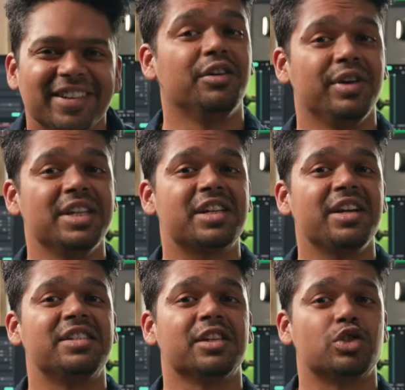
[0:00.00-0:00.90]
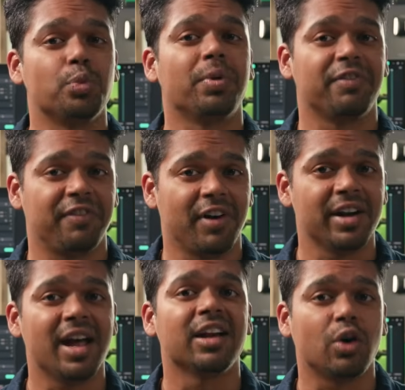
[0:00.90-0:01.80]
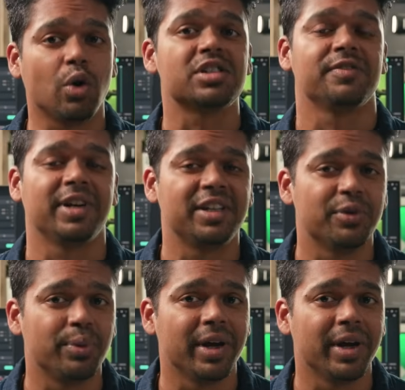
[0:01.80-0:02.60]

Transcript: Green screen is a super fun and cost-effective